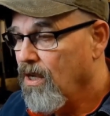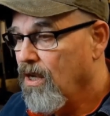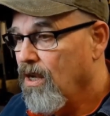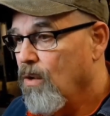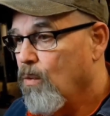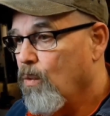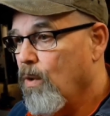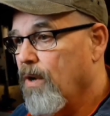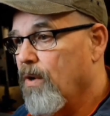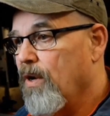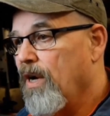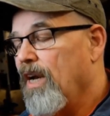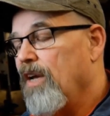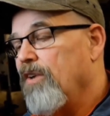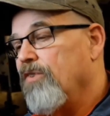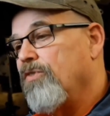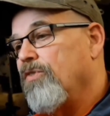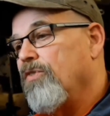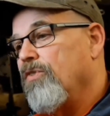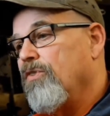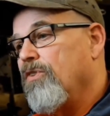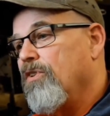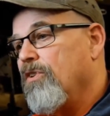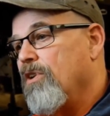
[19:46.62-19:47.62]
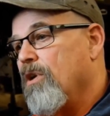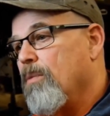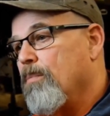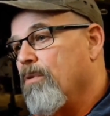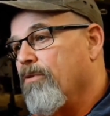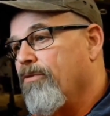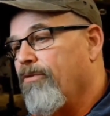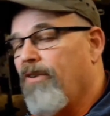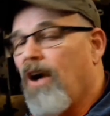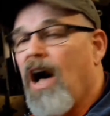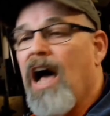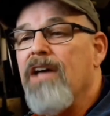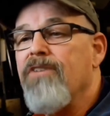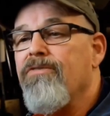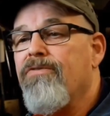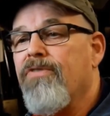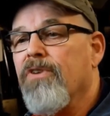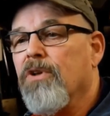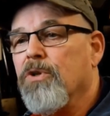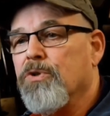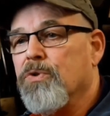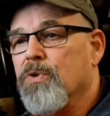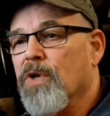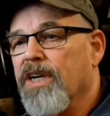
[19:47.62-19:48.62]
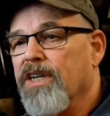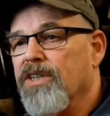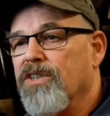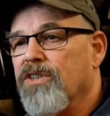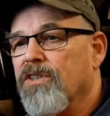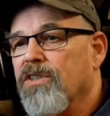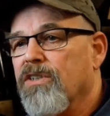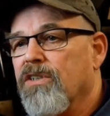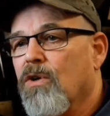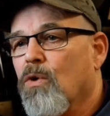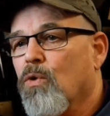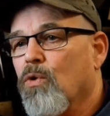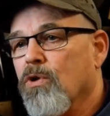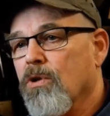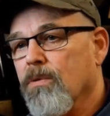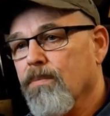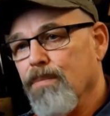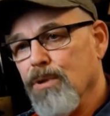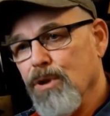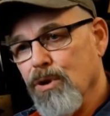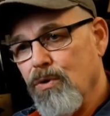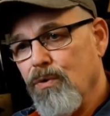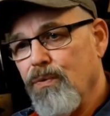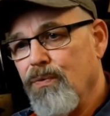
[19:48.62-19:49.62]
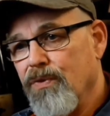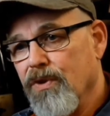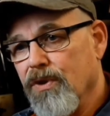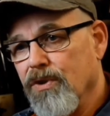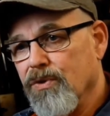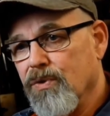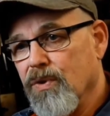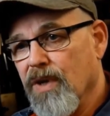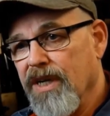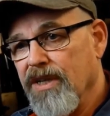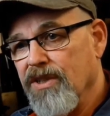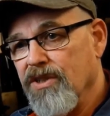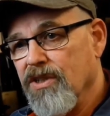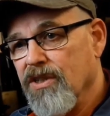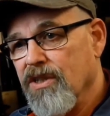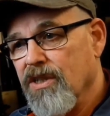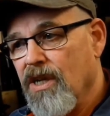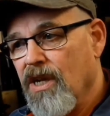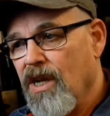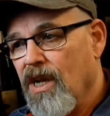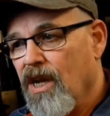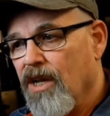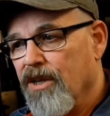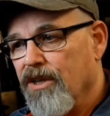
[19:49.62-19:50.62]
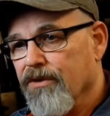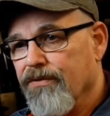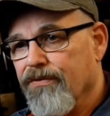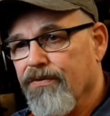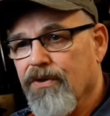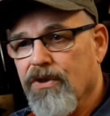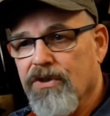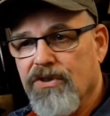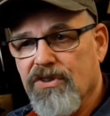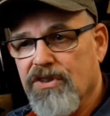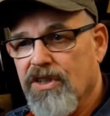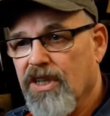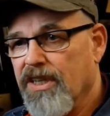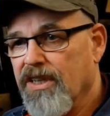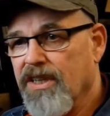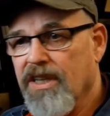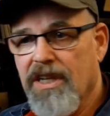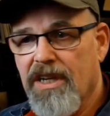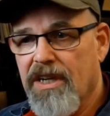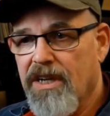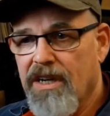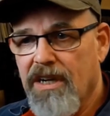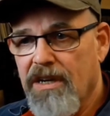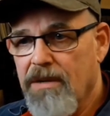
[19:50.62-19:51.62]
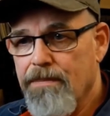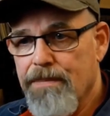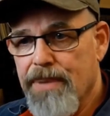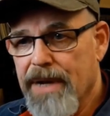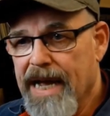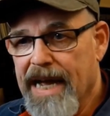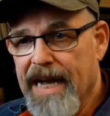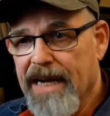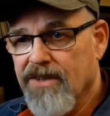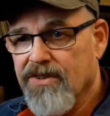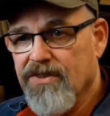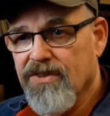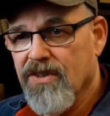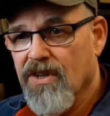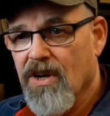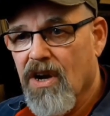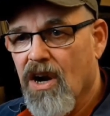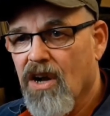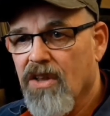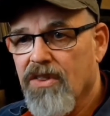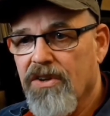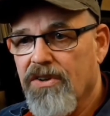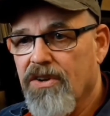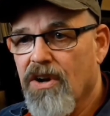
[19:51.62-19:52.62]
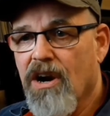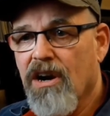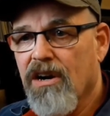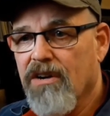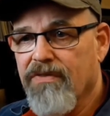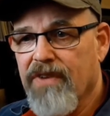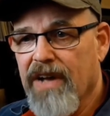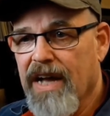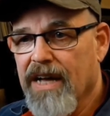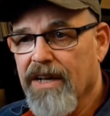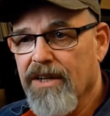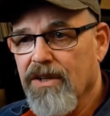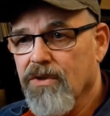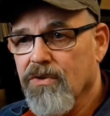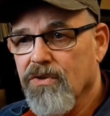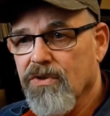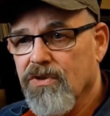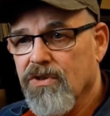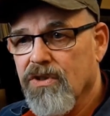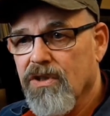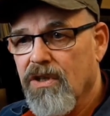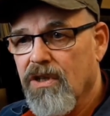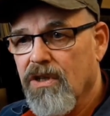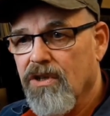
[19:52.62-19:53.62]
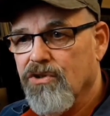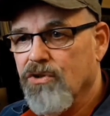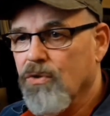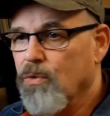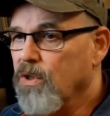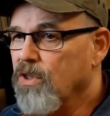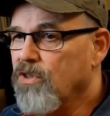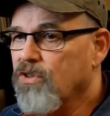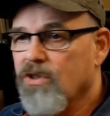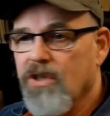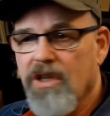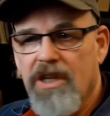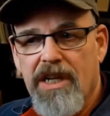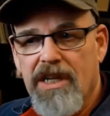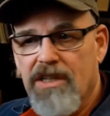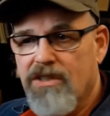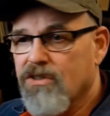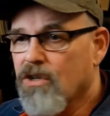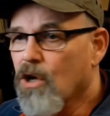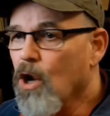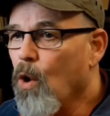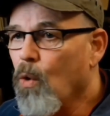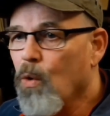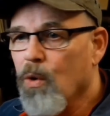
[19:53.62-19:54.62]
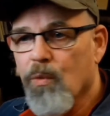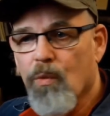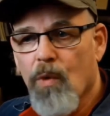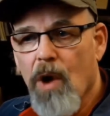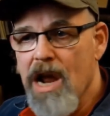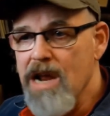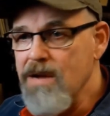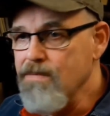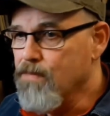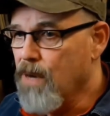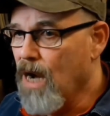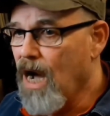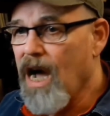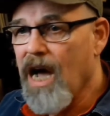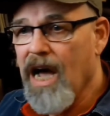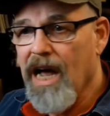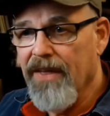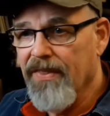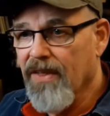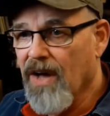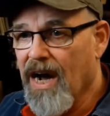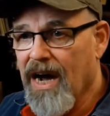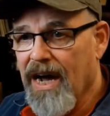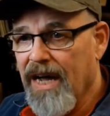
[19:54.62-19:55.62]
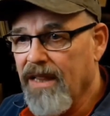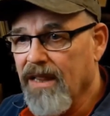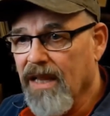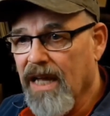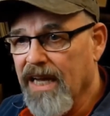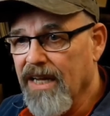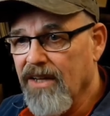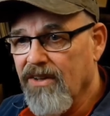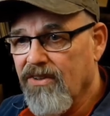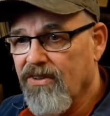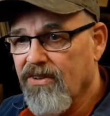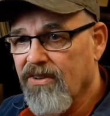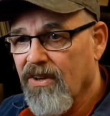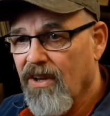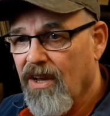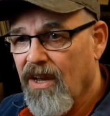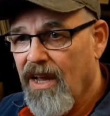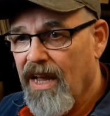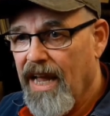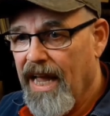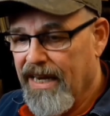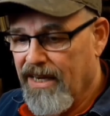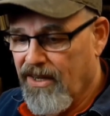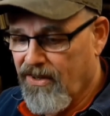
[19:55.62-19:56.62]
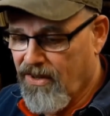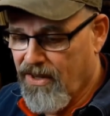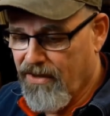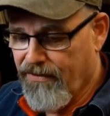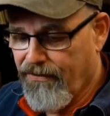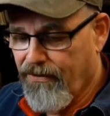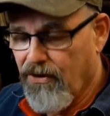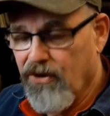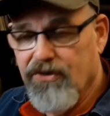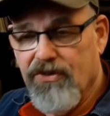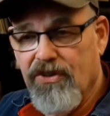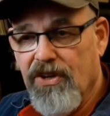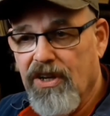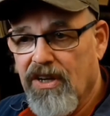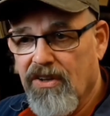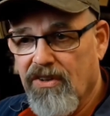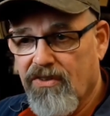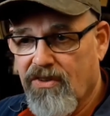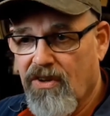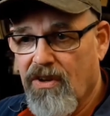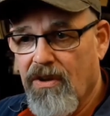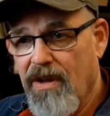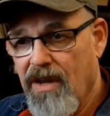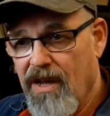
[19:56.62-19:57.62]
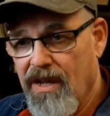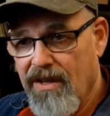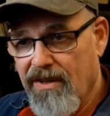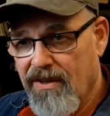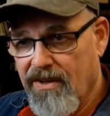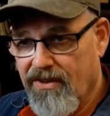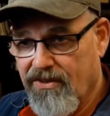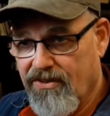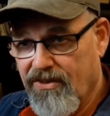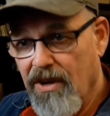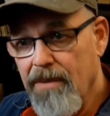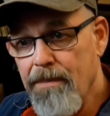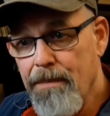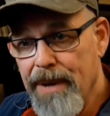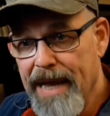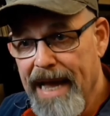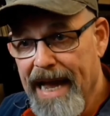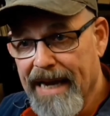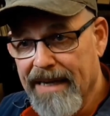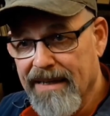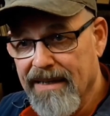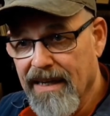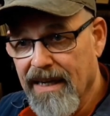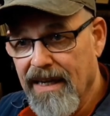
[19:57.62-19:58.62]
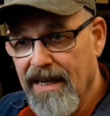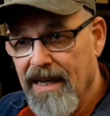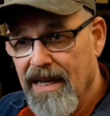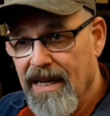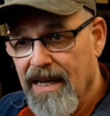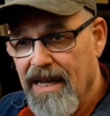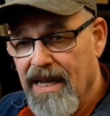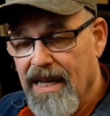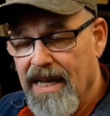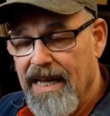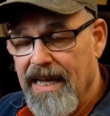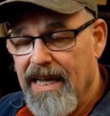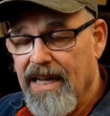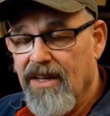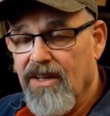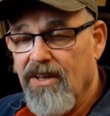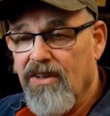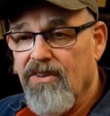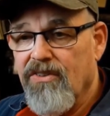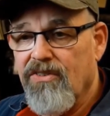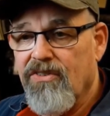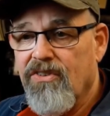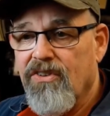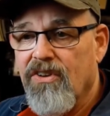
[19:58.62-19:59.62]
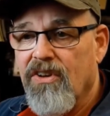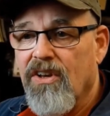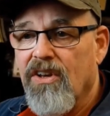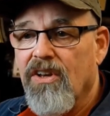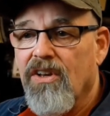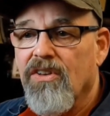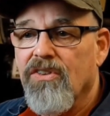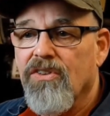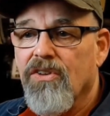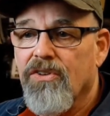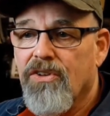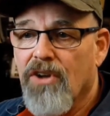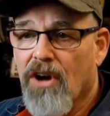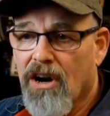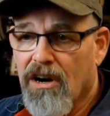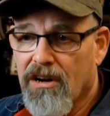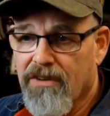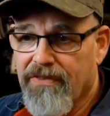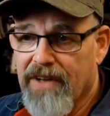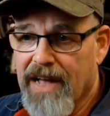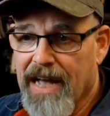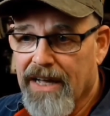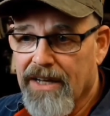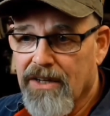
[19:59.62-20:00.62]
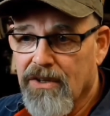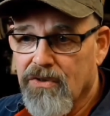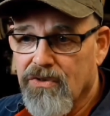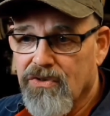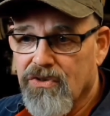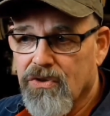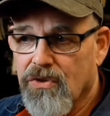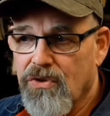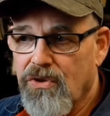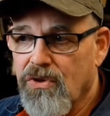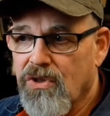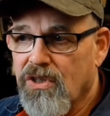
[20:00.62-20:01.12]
Whereas the number 5 filtration, or the blue filtration, the first thing that it impacts are the dark values. So it's going right by the highlights, and the first thing it's impacting is the dark values. So you